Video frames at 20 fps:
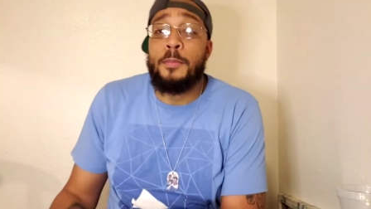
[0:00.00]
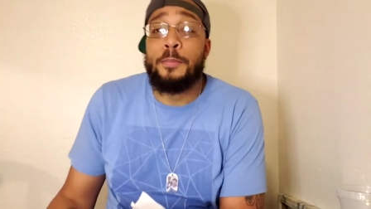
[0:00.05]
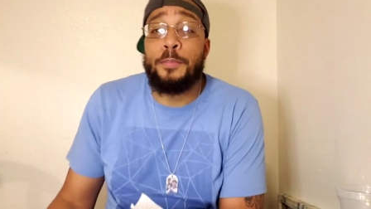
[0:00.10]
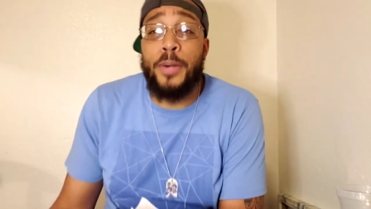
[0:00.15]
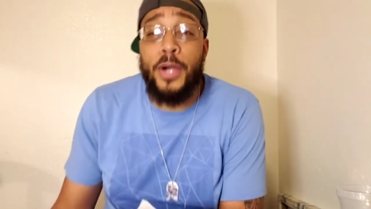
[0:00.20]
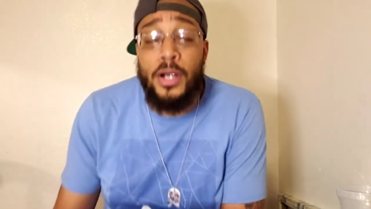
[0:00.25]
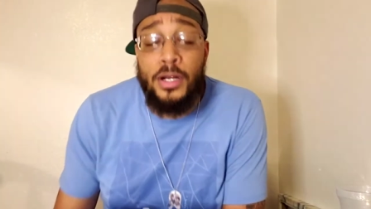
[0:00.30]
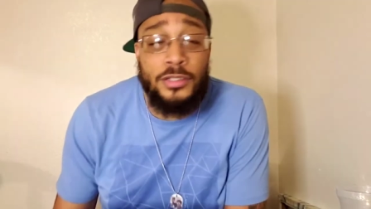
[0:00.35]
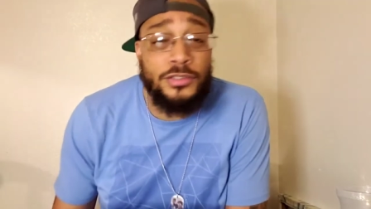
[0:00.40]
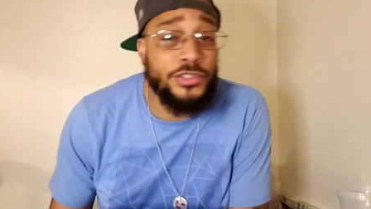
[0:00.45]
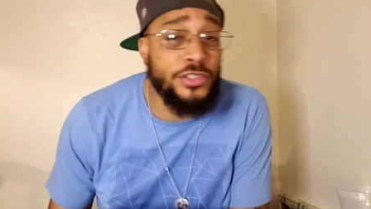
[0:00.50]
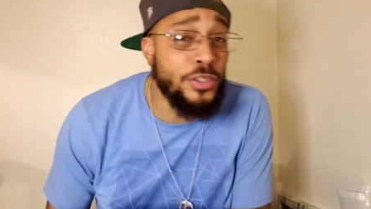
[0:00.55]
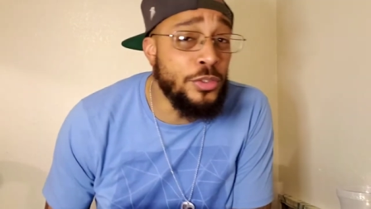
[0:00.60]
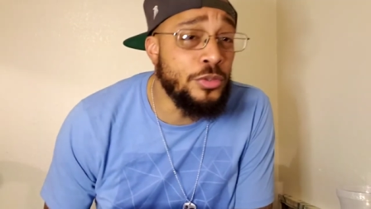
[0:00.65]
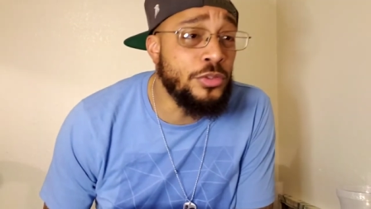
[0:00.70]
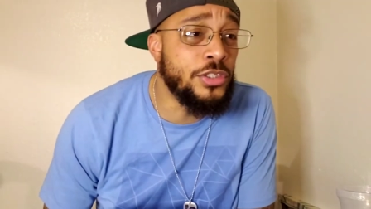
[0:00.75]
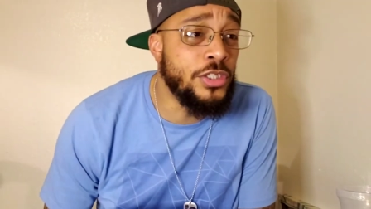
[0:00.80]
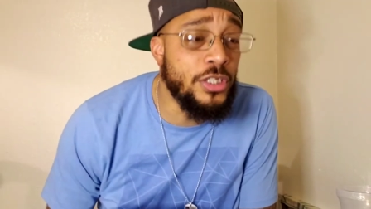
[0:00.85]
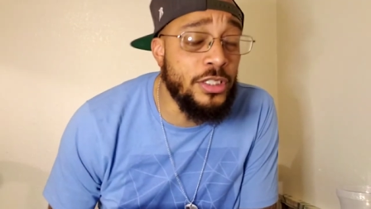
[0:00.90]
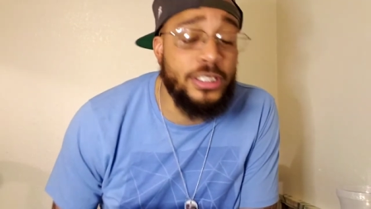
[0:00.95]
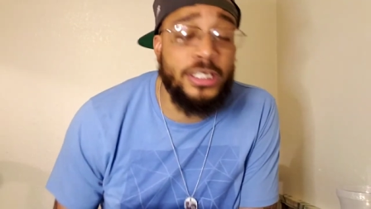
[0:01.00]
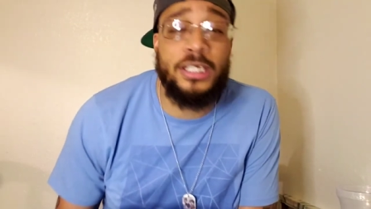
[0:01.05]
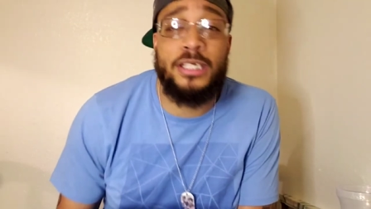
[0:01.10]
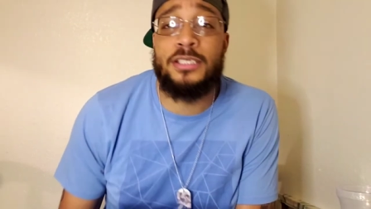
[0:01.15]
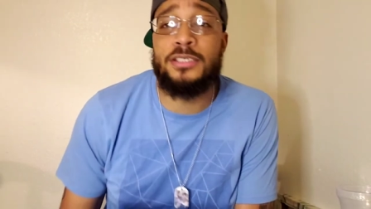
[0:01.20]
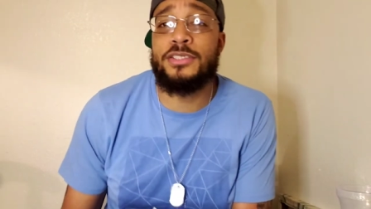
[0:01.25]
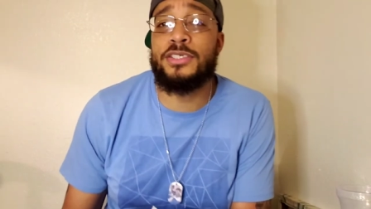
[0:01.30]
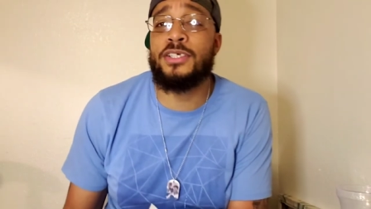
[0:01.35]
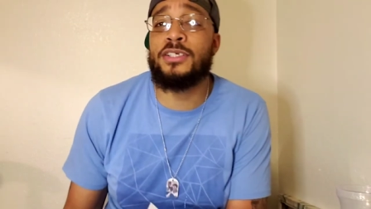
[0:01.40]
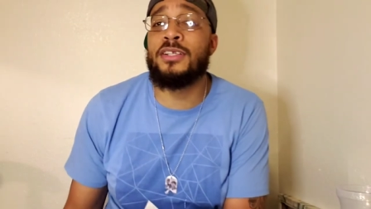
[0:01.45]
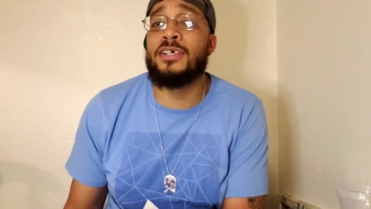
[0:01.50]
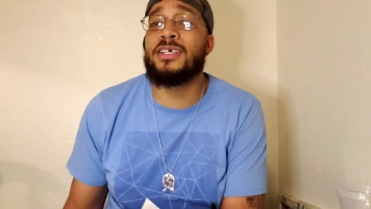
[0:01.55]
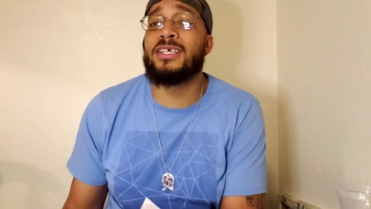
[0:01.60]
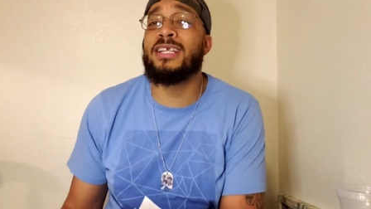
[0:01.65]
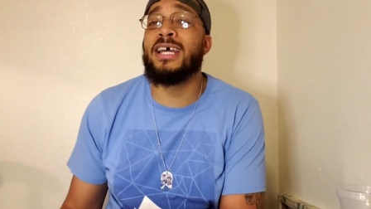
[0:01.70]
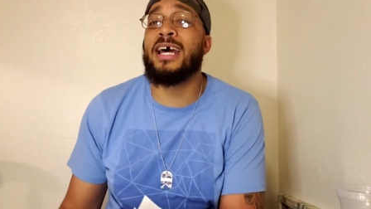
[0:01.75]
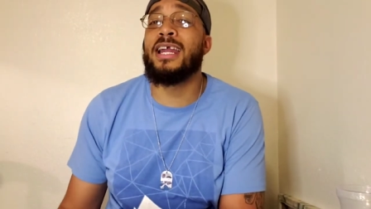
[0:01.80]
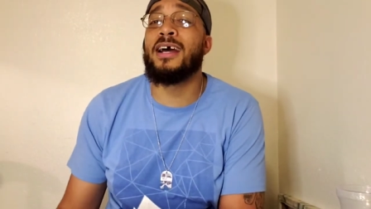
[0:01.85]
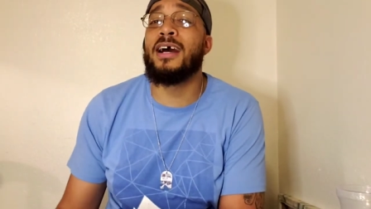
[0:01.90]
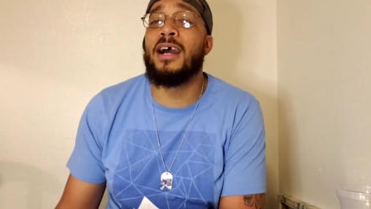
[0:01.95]
Per two cookies, you're
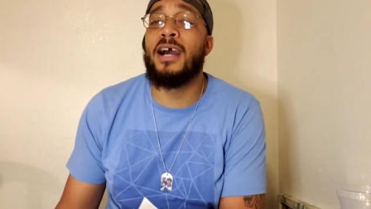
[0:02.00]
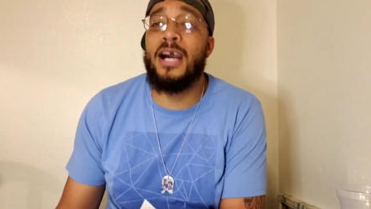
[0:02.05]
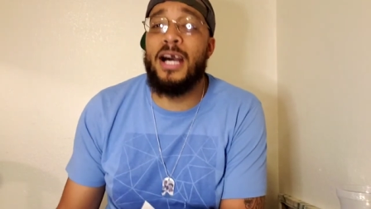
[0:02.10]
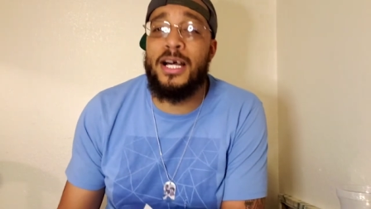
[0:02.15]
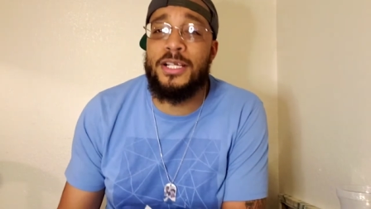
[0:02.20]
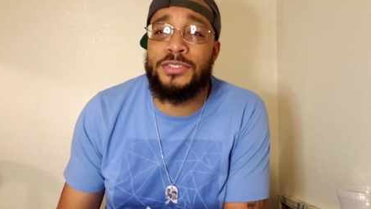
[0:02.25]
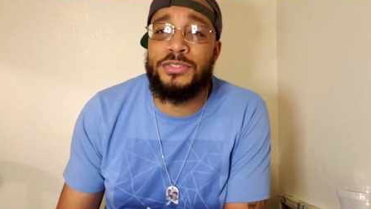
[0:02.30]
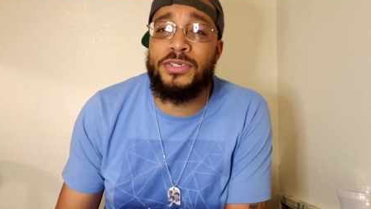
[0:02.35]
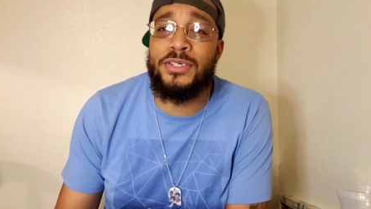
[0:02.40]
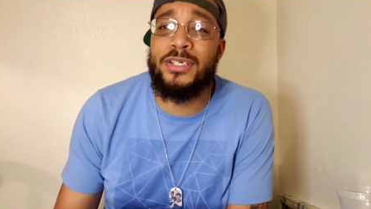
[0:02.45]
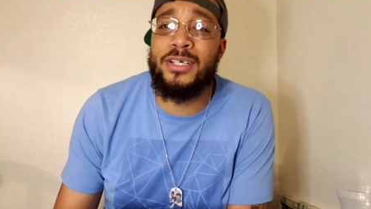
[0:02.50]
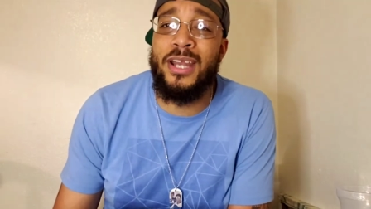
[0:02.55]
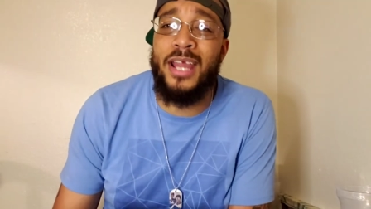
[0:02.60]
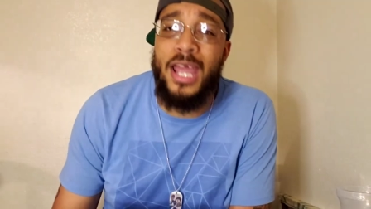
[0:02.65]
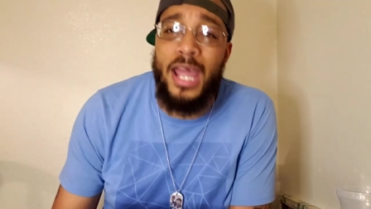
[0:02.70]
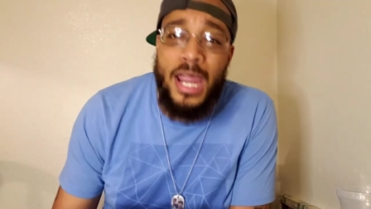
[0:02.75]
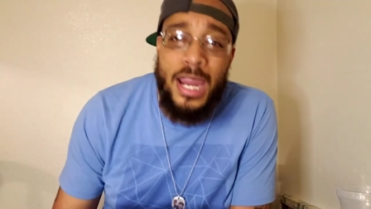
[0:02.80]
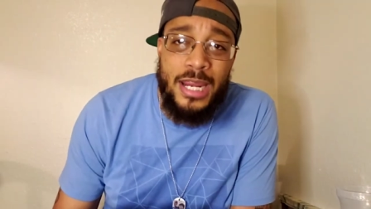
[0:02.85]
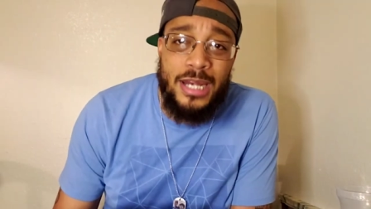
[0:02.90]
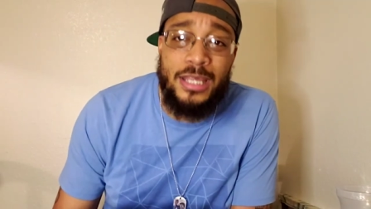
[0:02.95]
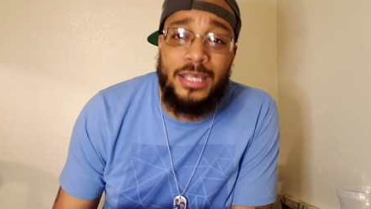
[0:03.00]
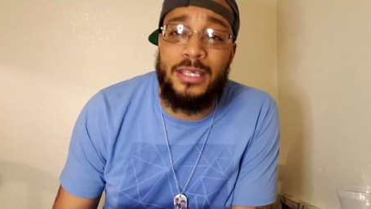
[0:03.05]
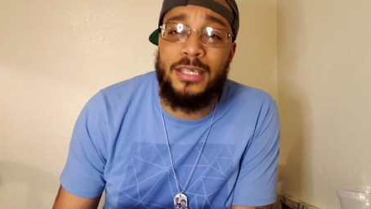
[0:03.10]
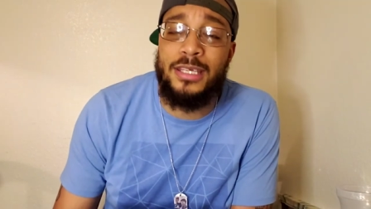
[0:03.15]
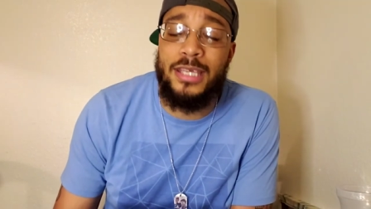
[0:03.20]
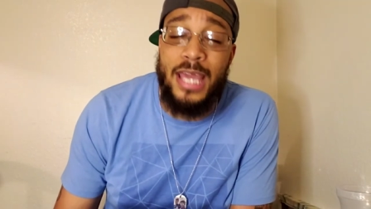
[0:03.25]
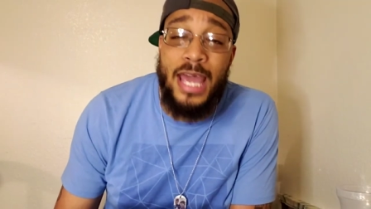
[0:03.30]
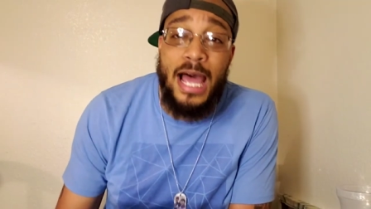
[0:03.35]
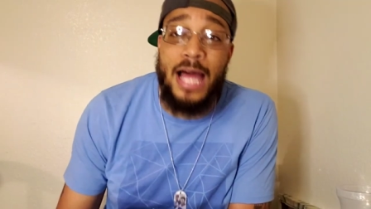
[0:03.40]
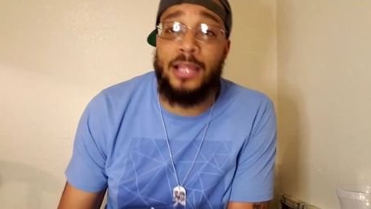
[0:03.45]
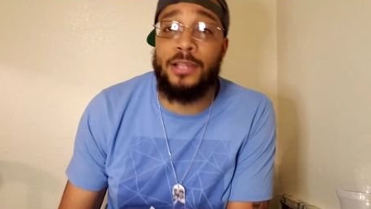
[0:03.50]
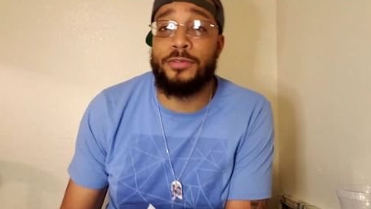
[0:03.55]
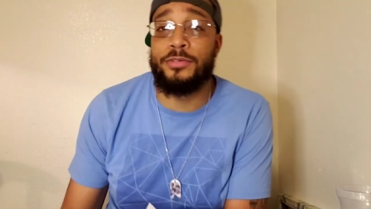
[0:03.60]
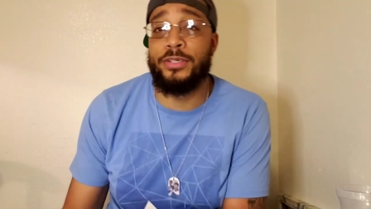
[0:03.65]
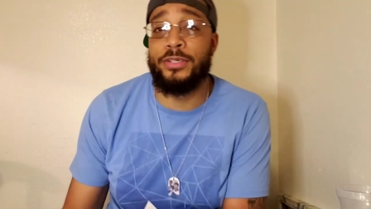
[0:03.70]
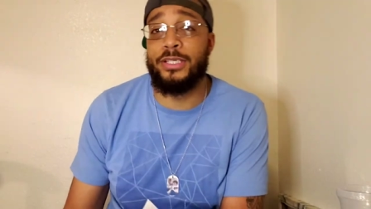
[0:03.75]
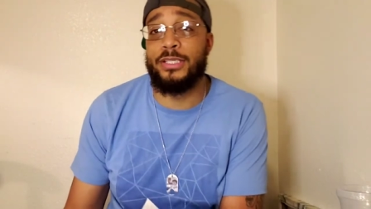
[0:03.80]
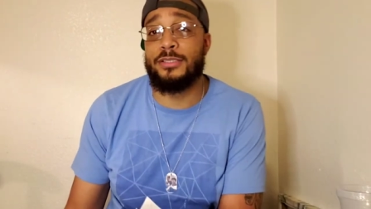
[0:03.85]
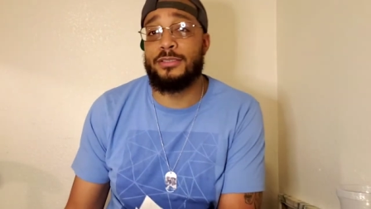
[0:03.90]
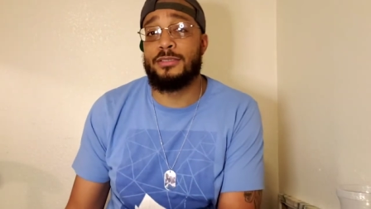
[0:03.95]
looking at 180
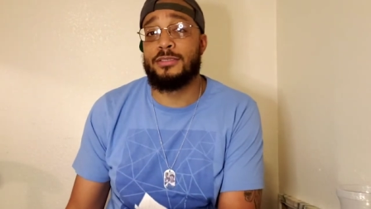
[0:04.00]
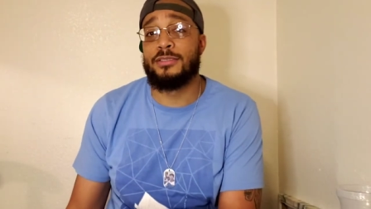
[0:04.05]
calories.